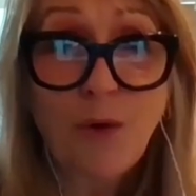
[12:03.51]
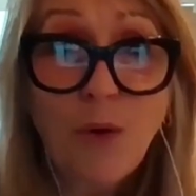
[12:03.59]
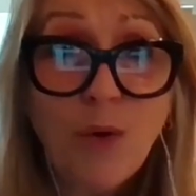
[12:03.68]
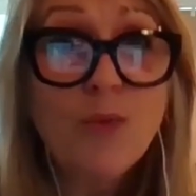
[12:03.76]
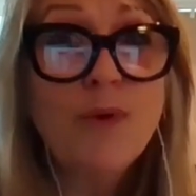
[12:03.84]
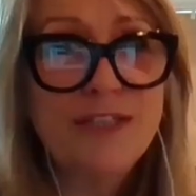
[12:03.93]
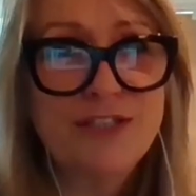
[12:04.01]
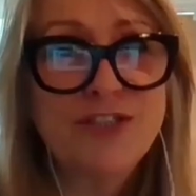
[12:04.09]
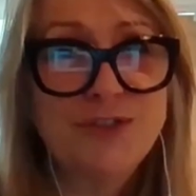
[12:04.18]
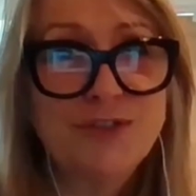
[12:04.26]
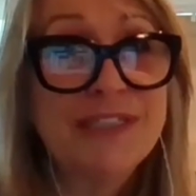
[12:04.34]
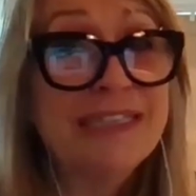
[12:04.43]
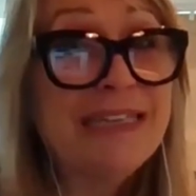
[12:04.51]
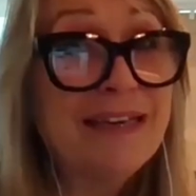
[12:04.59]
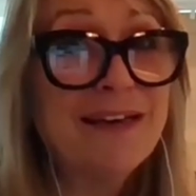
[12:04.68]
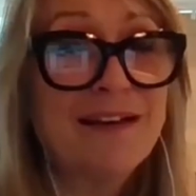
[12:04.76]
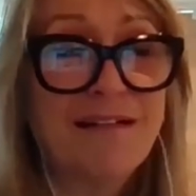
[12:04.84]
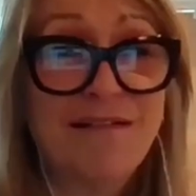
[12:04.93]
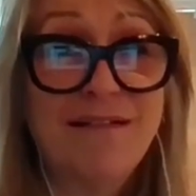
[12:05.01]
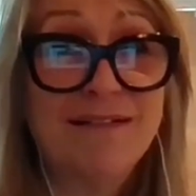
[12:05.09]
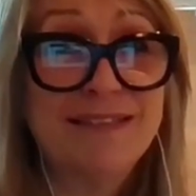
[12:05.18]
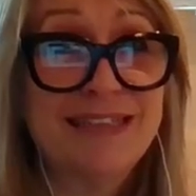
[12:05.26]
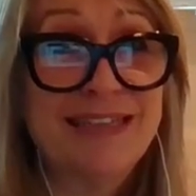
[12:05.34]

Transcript: always use an EHIC card,